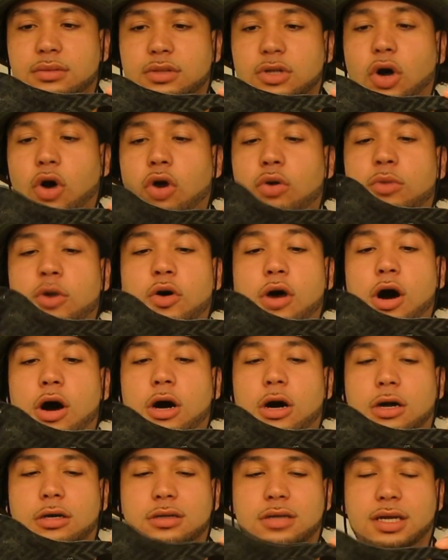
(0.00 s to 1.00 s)
no homo
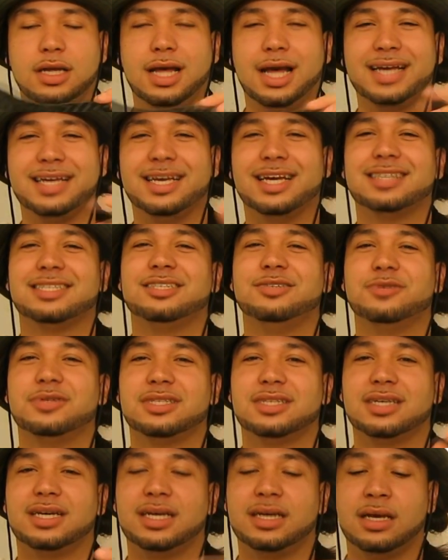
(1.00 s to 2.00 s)
hard, I guess you
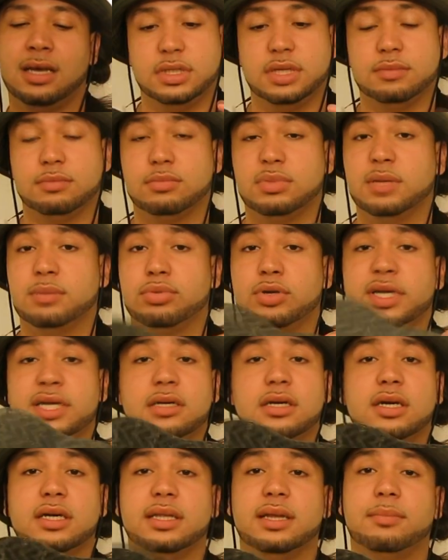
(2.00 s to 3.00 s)
would say. They're pretty
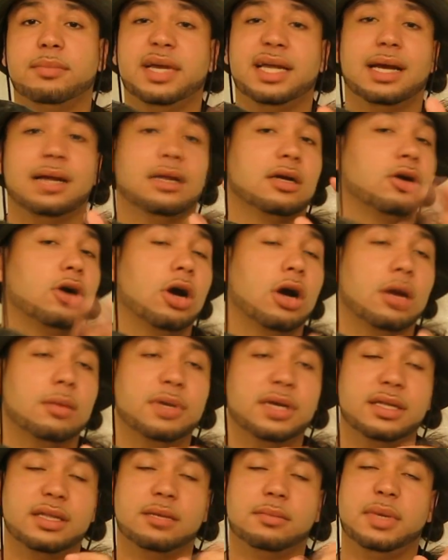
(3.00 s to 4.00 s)
good. They're made out of
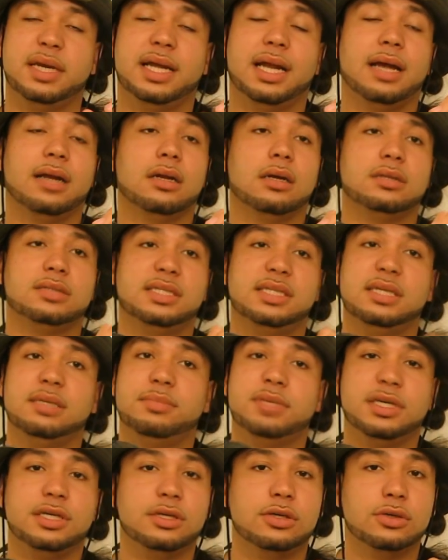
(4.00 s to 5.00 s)
carbon. They're made out of
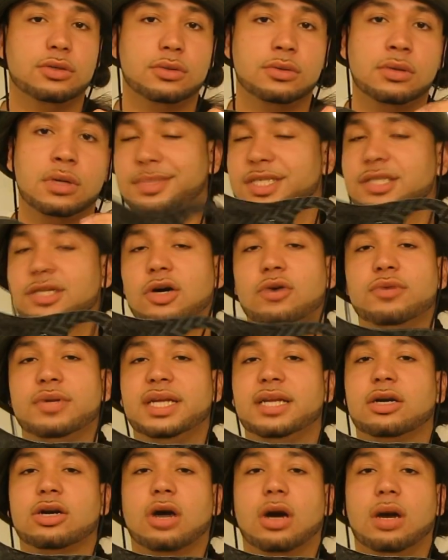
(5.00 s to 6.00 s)
TPU. You don't
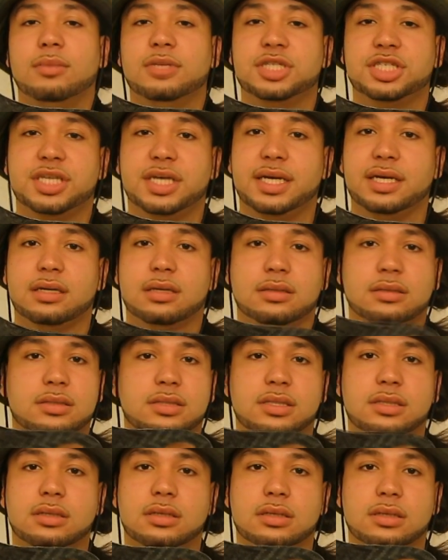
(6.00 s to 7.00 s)
need a carbon shank
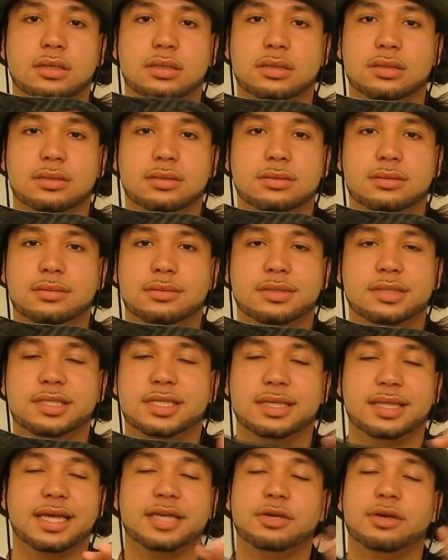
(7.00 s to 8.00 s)
to
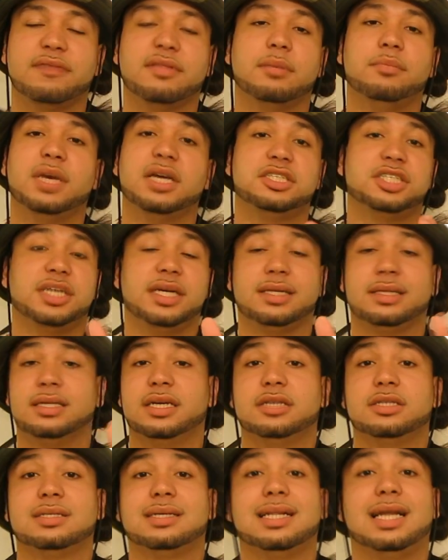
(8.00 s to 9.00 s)
think you have the best shank.
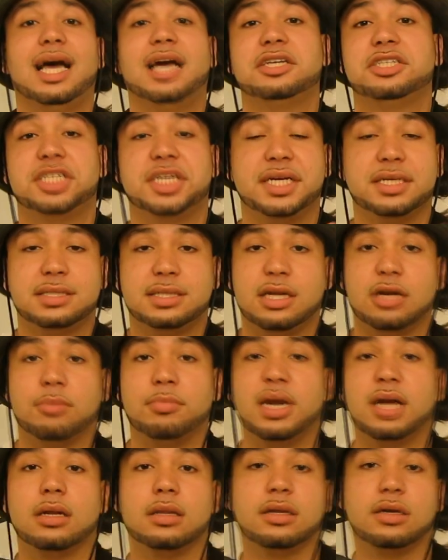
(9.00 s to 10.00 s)
There's glass shanks that are
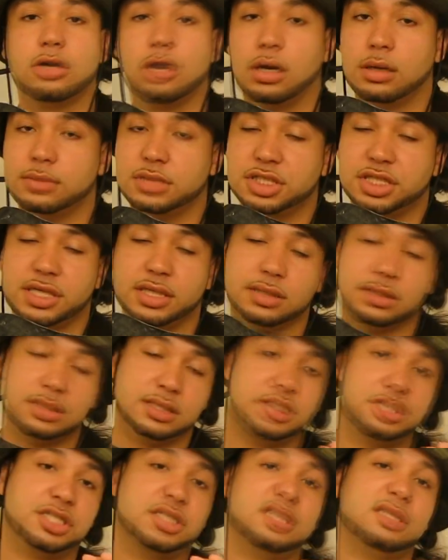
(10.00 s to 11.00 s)
better than carbon shanks.
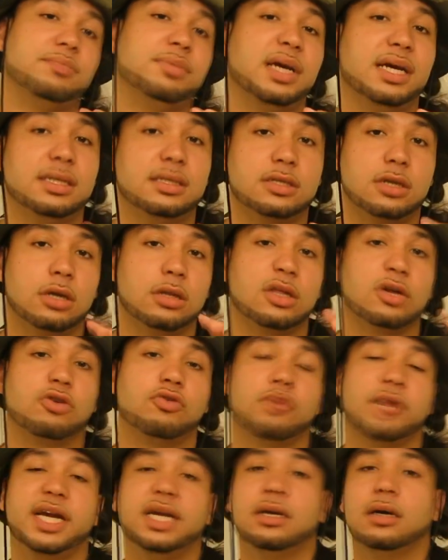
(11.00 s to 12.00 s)
It just depends on the
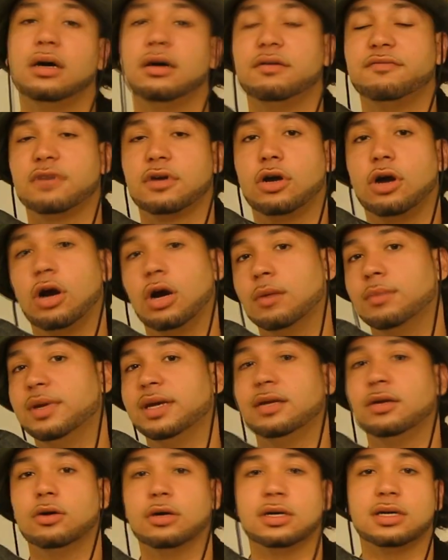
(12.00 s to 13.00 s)
grade of
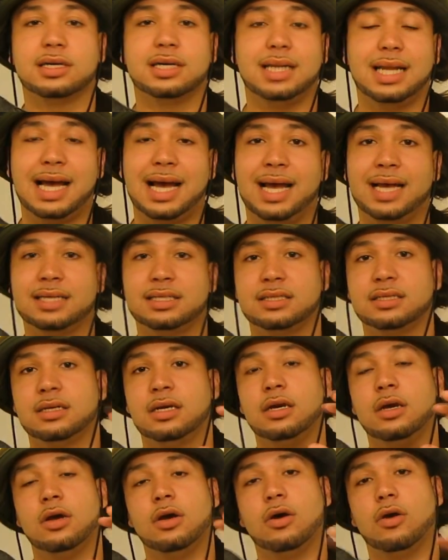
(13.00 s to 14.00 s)
carbon or glass
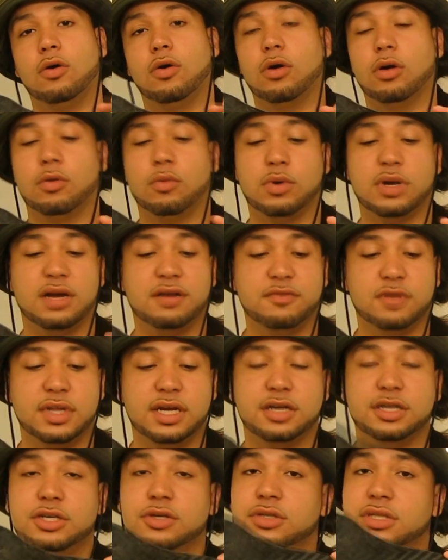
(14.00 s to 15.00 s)
or whatever
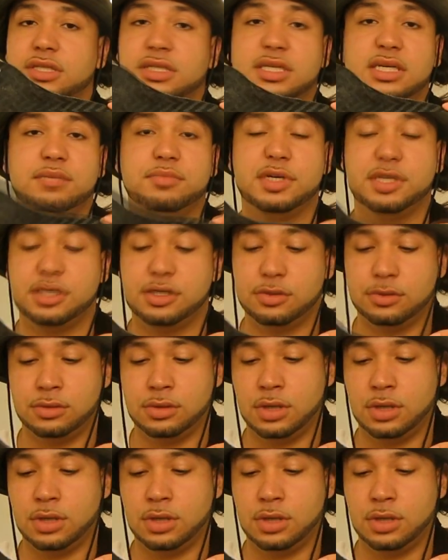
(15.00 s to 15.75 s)
they're using, TPU.